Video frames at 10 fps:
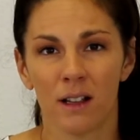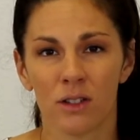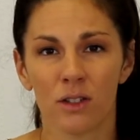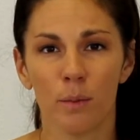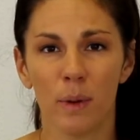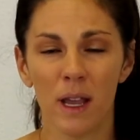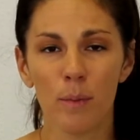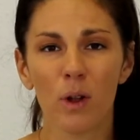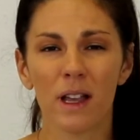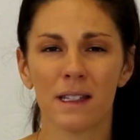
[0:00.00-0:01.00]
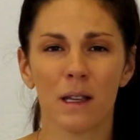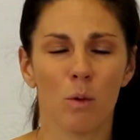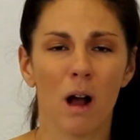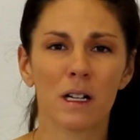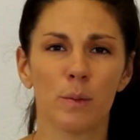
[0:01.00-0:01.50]
So people, as they
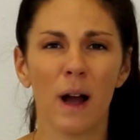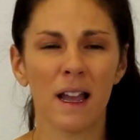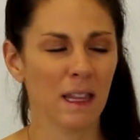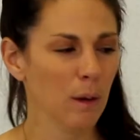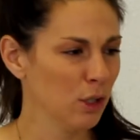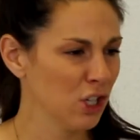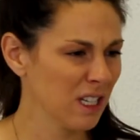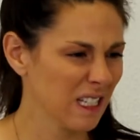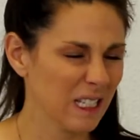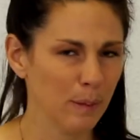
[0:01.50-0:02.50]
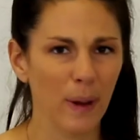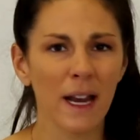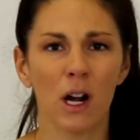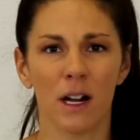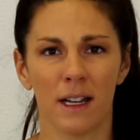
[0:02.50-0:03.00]
walked by, they would just
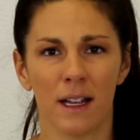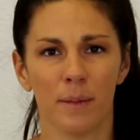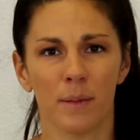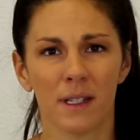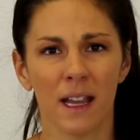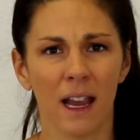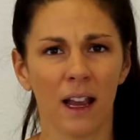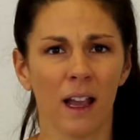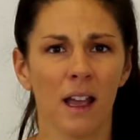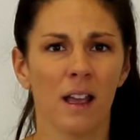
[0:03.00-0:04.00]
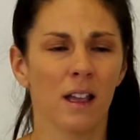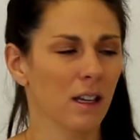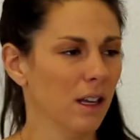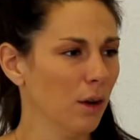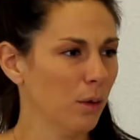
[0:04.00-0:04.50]
spit on him, saying,
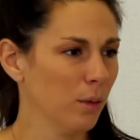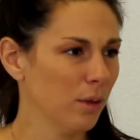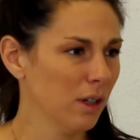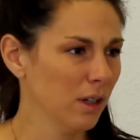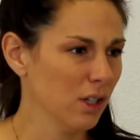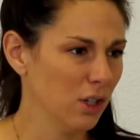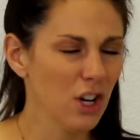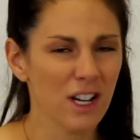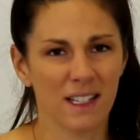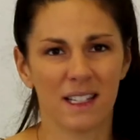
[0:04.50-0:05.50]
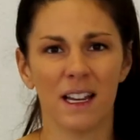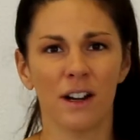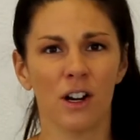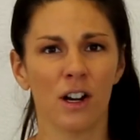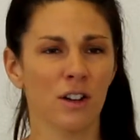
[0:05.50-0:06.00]
you know, you're a
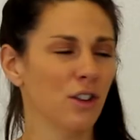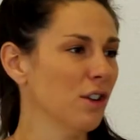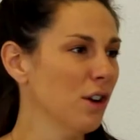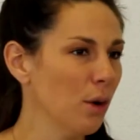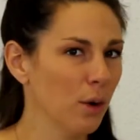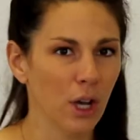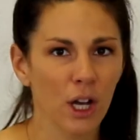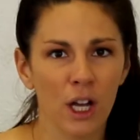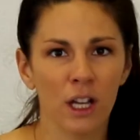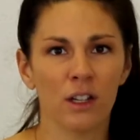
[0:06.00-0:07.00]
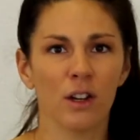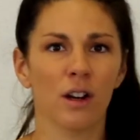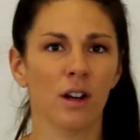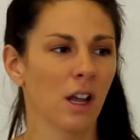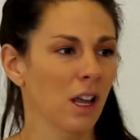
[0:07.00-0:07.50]
sinner, you're no good,
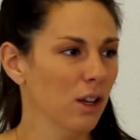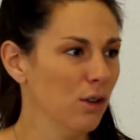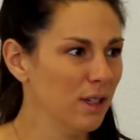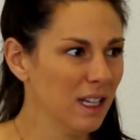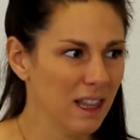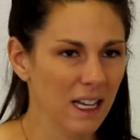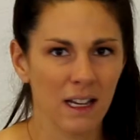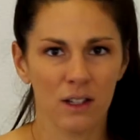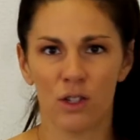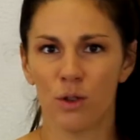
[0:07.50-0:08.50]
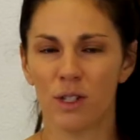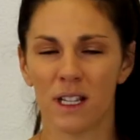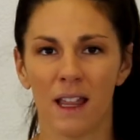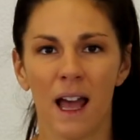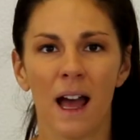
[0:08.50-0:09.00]
you're you did this, you
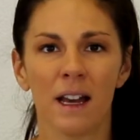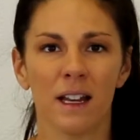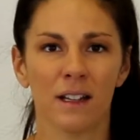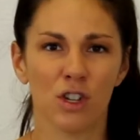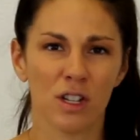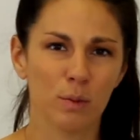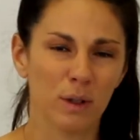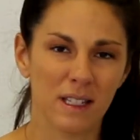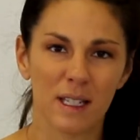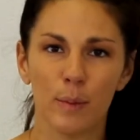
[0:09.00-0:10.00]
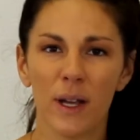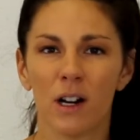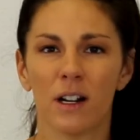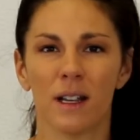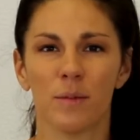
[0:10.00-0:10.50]
did that and just would spit
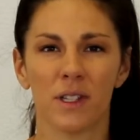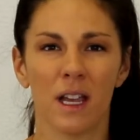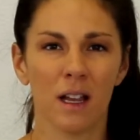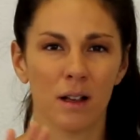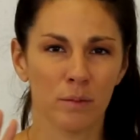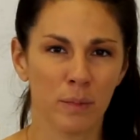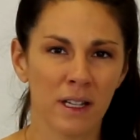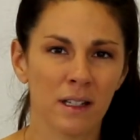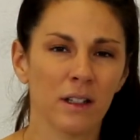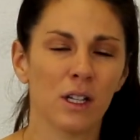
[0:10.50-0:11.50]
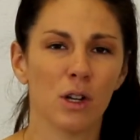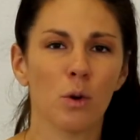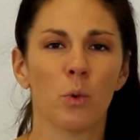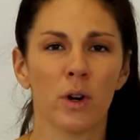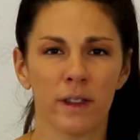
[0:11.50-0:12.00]
on him saying basically
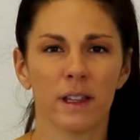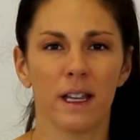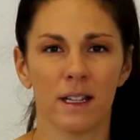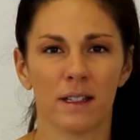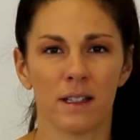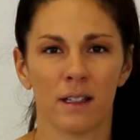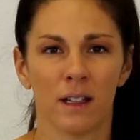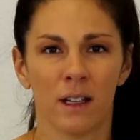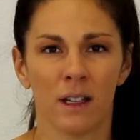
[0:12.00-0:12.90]
you're worthless.